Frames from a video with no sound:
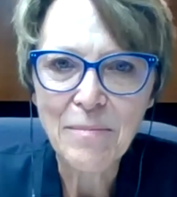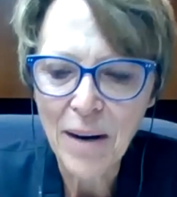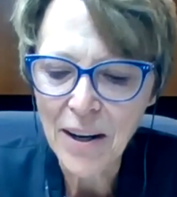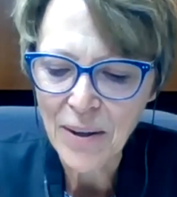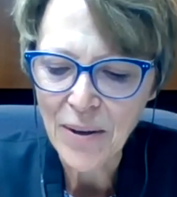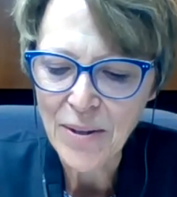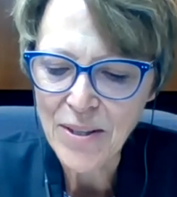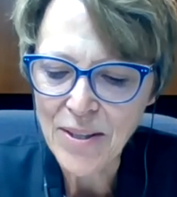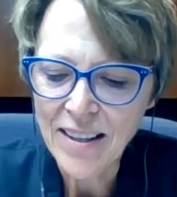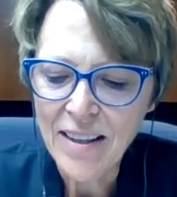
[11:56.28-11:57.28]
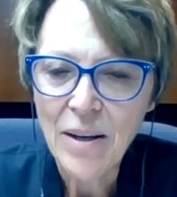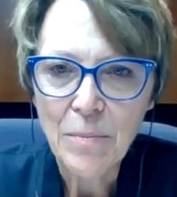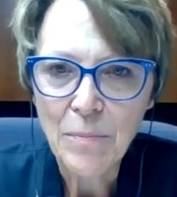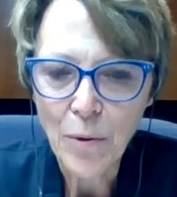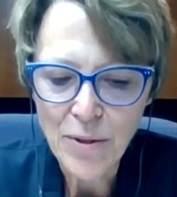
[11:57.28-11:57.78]
Marcos
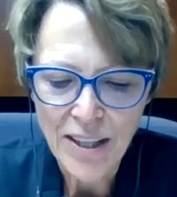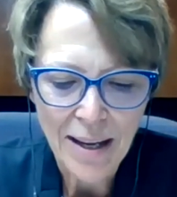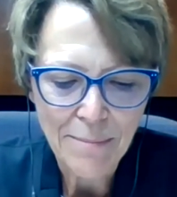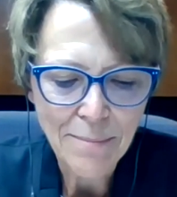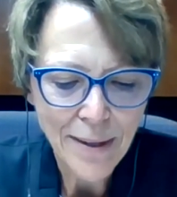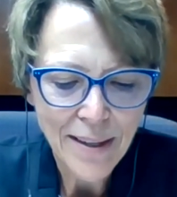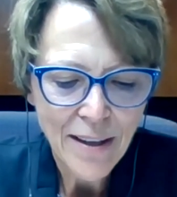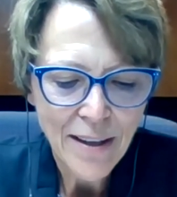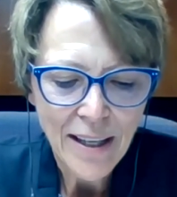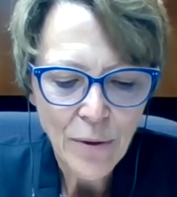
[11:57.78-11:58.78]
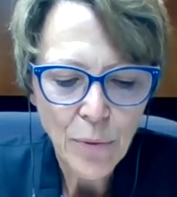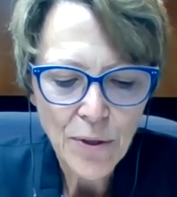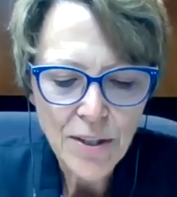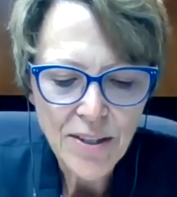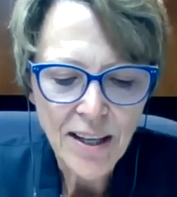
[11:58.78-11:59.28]
Mosnim, who
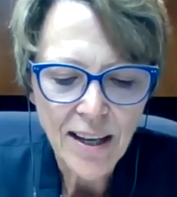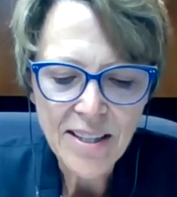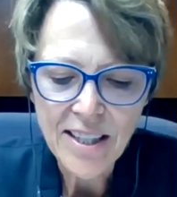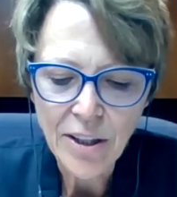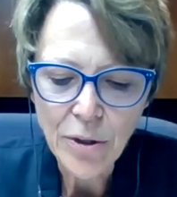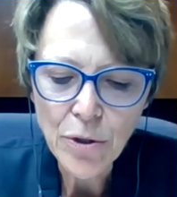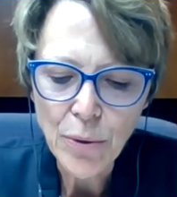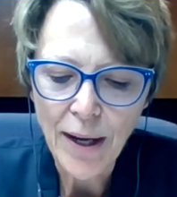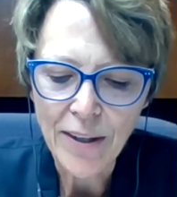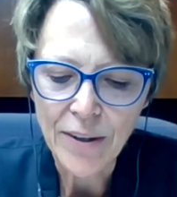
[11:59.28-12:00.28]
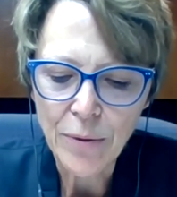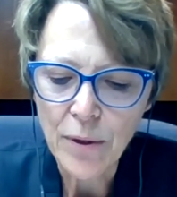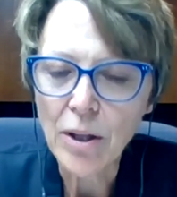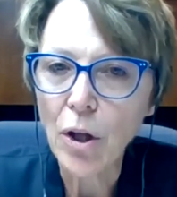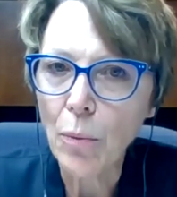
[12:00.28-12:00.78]
is a senior trader
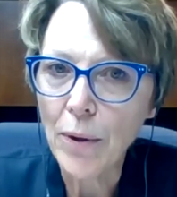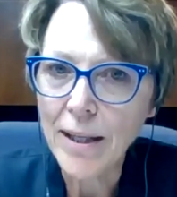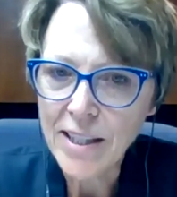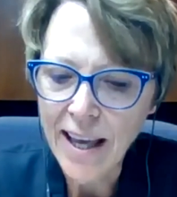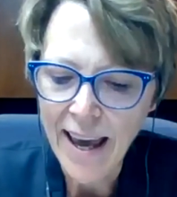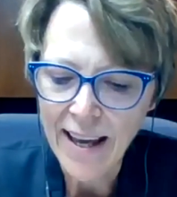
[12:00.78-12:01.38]
with Global East